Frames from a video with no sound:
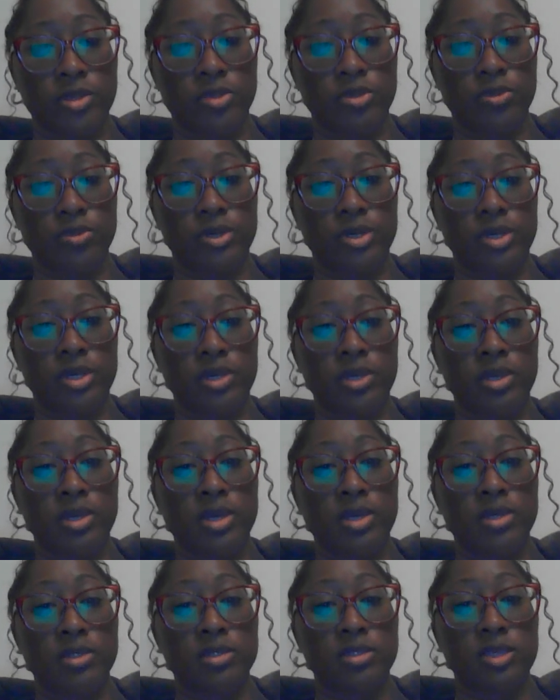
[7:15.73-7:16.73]
three,
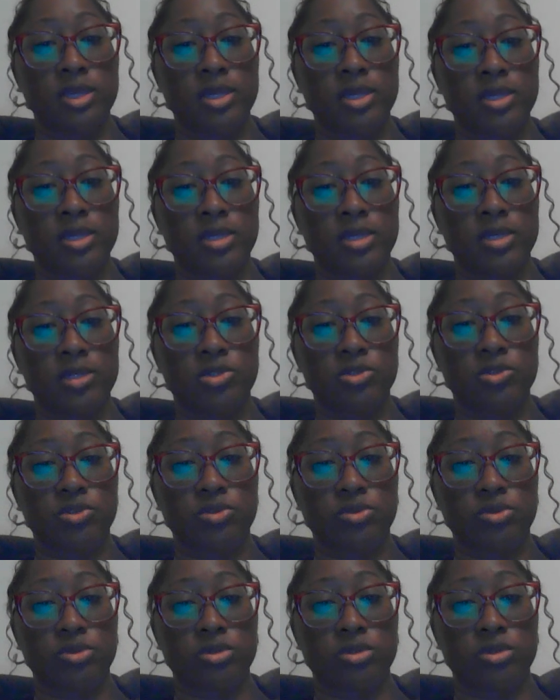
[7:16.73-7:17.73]
secondary
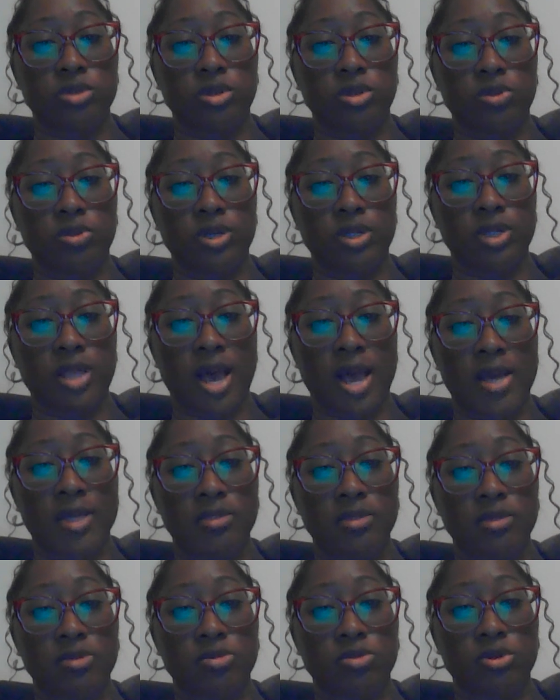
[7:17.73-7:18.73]
schools
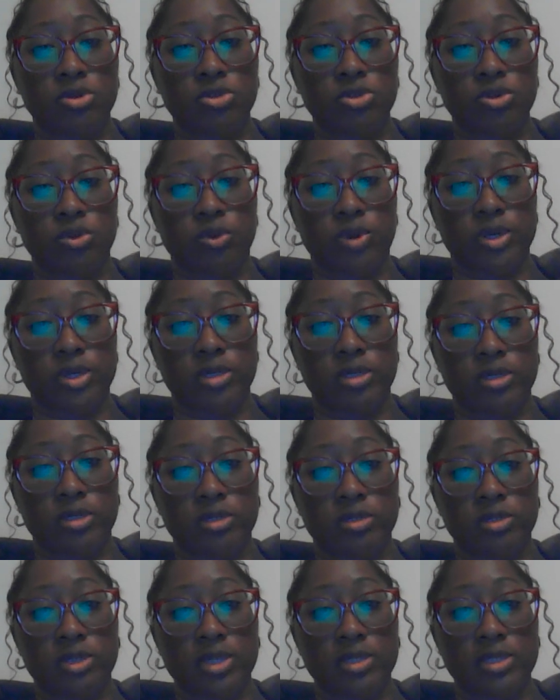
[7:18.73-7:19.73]
utilized social
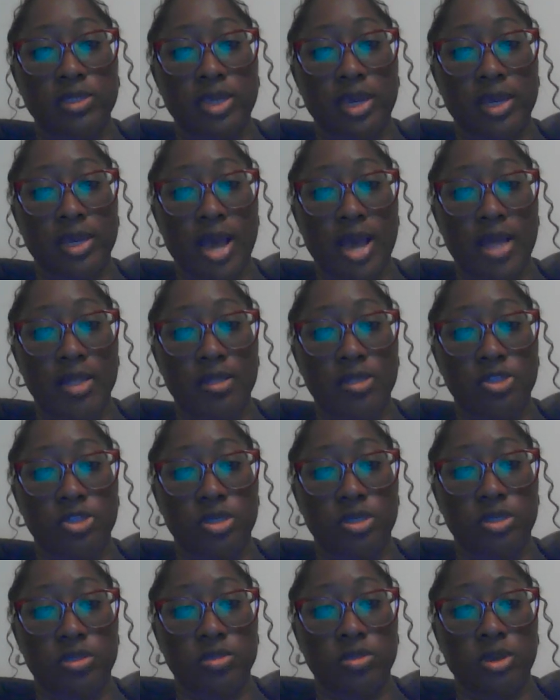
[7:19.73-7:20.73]
workers and
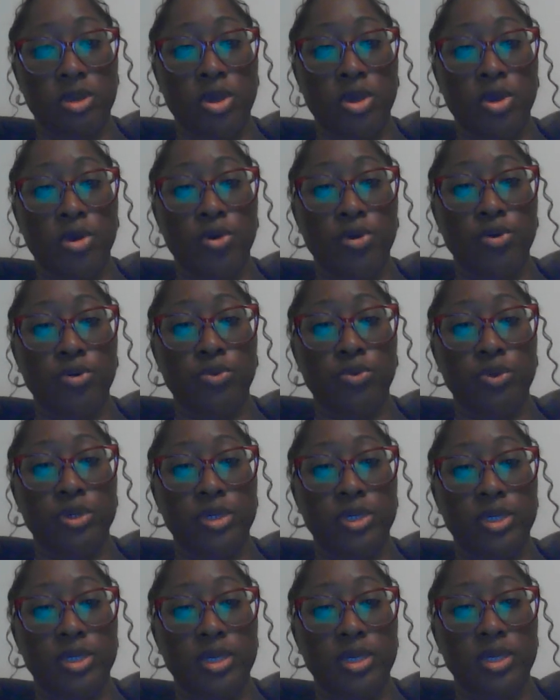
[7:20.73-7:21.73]
psychologists who
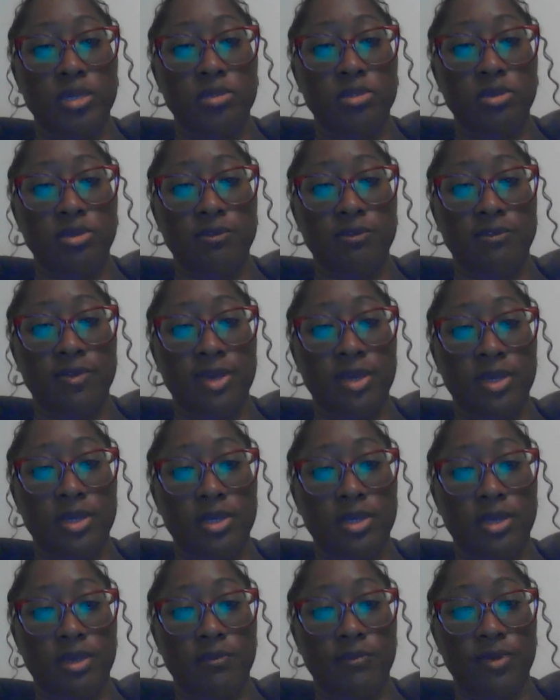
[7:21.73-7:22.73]
would intervene
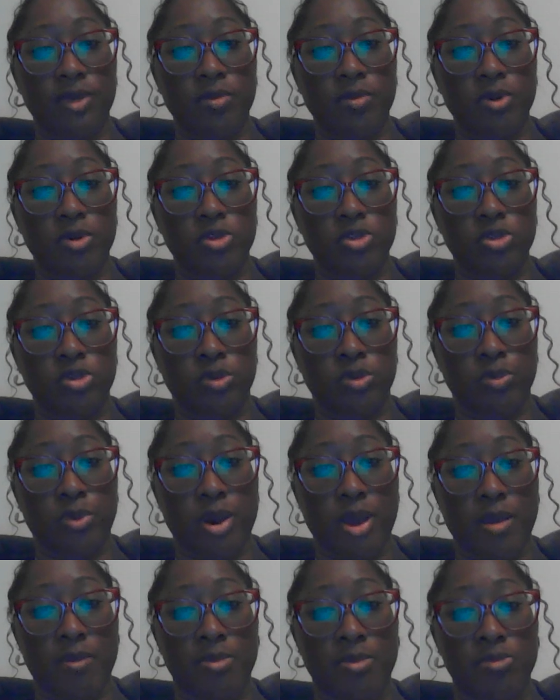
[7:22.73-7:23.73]
if emotional
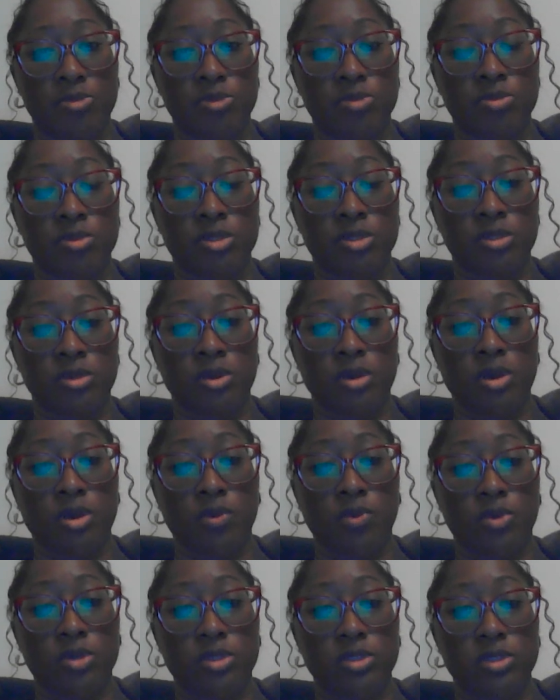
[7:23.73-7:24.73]
problems
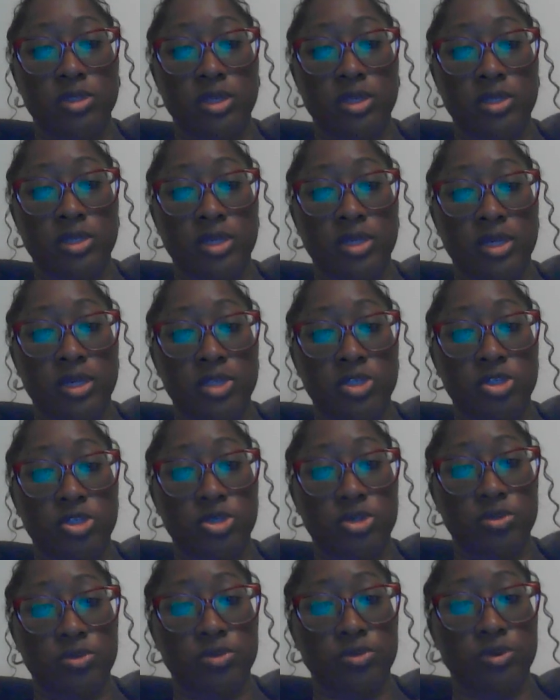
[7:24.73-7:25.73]
were still an
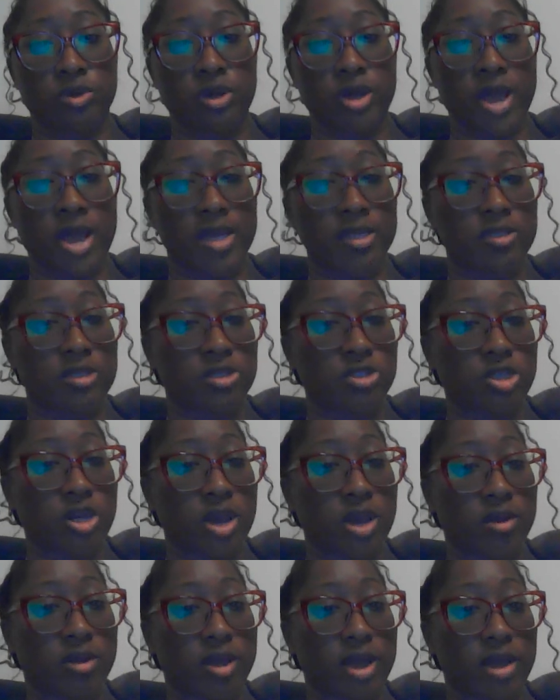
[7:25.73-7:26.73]
issue as the
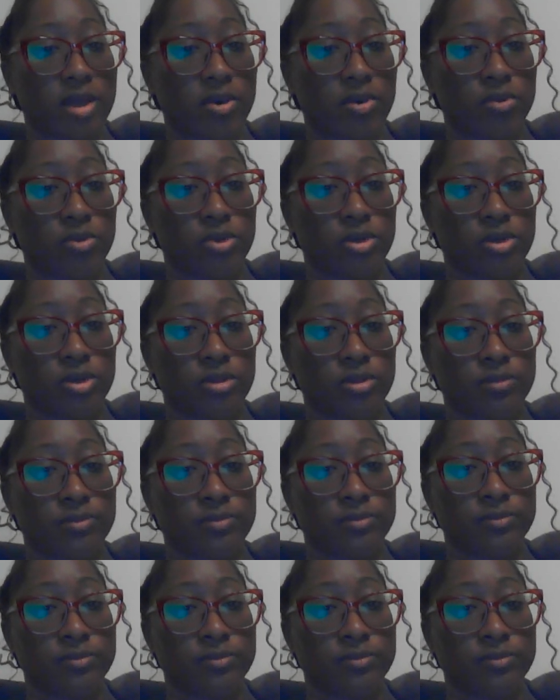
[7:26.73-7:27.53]
child got older.